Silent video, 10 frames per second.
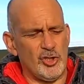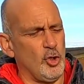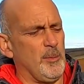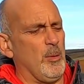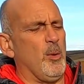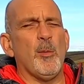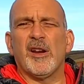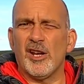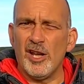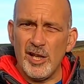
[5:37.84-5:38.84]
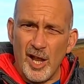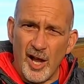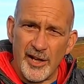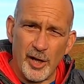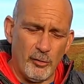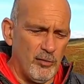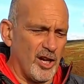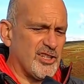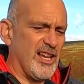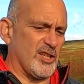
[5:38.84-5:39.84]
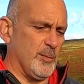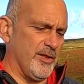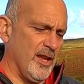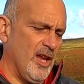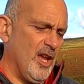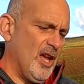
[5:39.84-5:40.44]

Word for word: Let's talk about what we're going to line our rucksacks with.